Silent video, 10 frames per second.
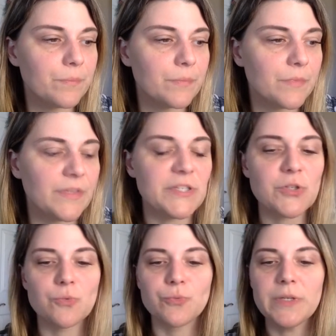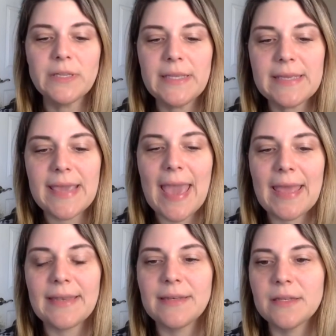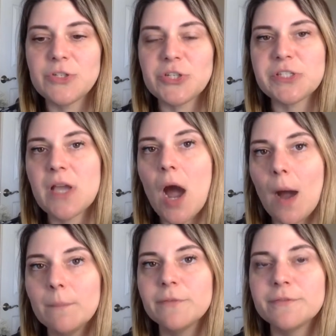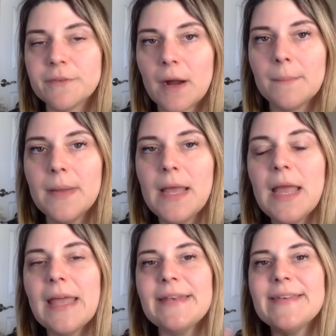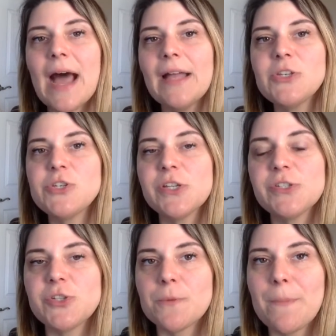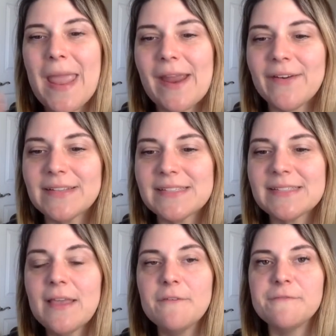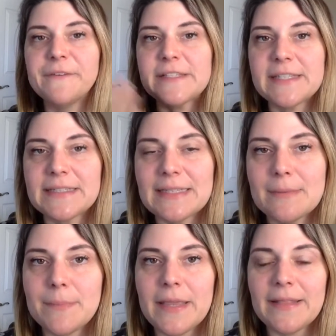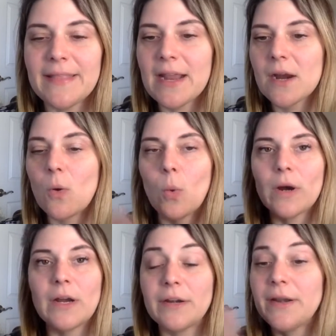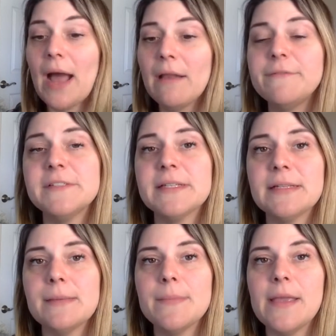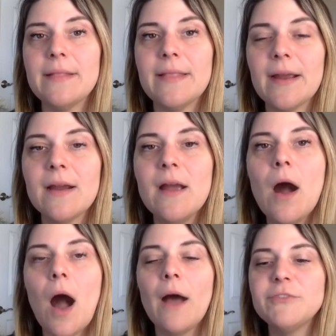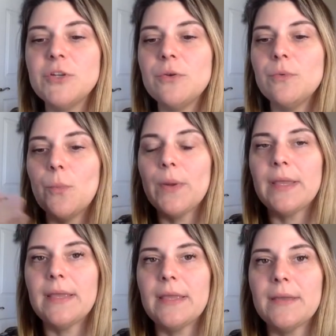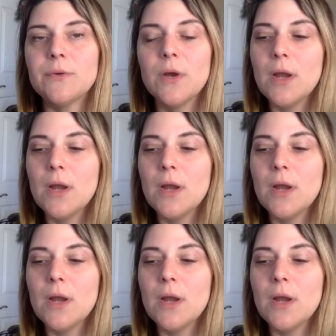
this really can just come from not just your parents physically being there or not physically being there. Often we